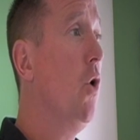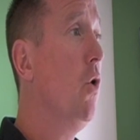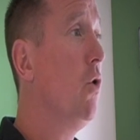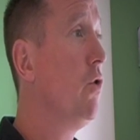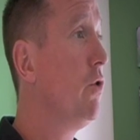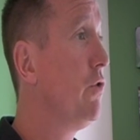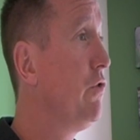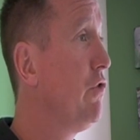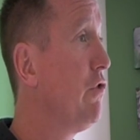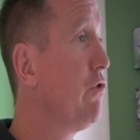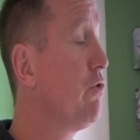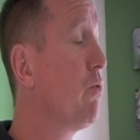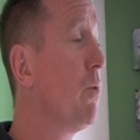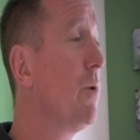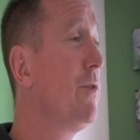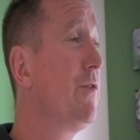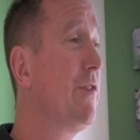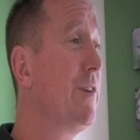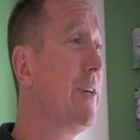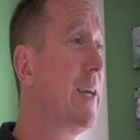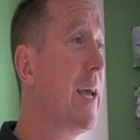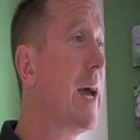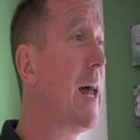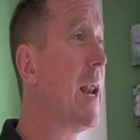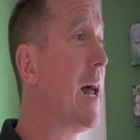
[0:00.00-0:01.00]
or just
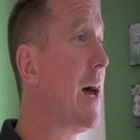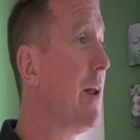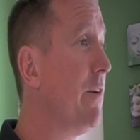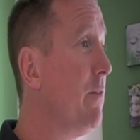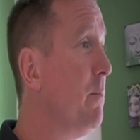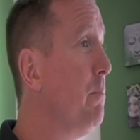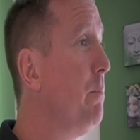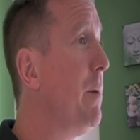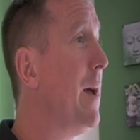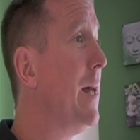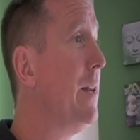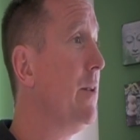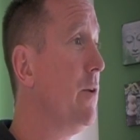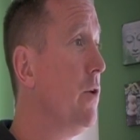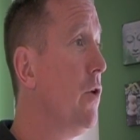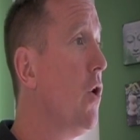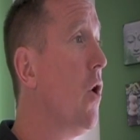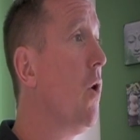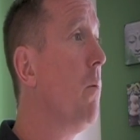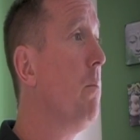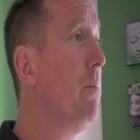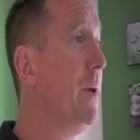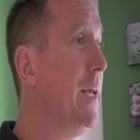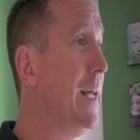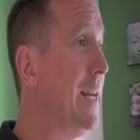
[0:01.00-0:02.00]
wants to get out of bed and
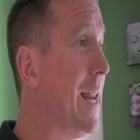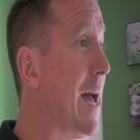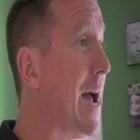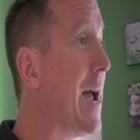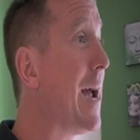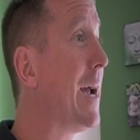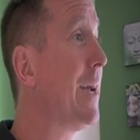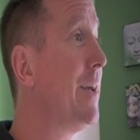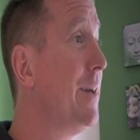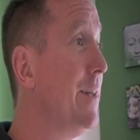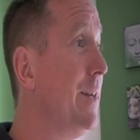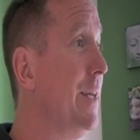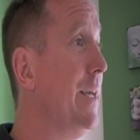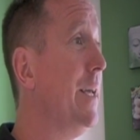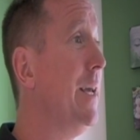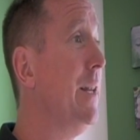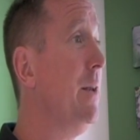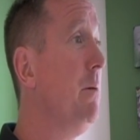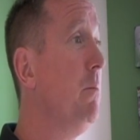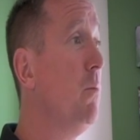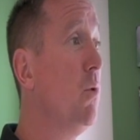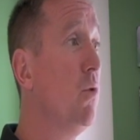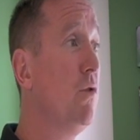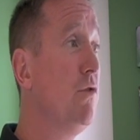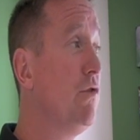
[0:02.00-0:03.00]
not be in agony
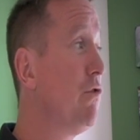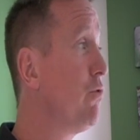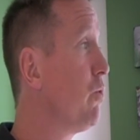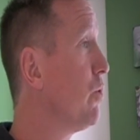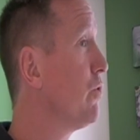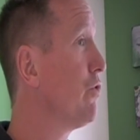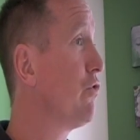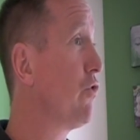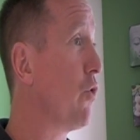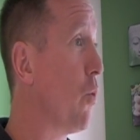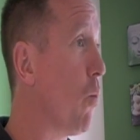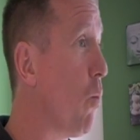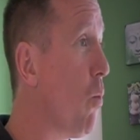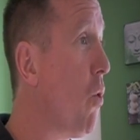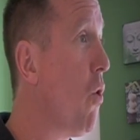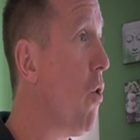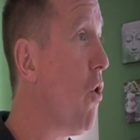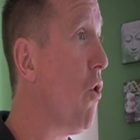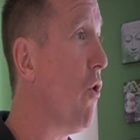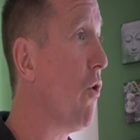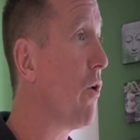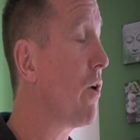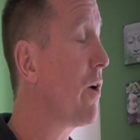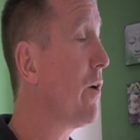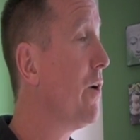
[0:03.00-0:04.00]
anymore, and just wants to
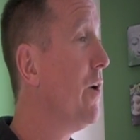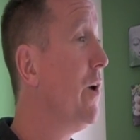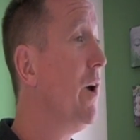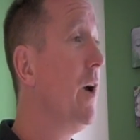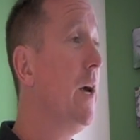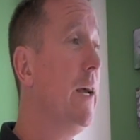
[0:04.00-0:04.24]
walk,